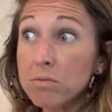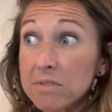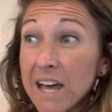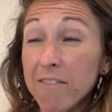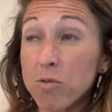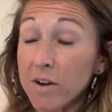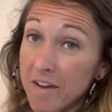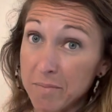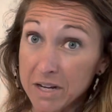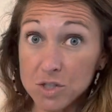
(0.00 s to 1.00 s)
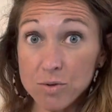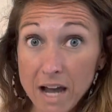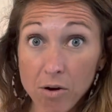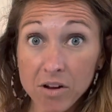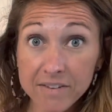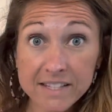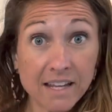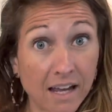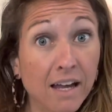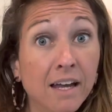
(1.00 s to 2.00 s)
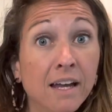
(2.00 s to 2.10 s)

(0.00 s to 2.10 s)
that 45 minutes to an hour. If it's like a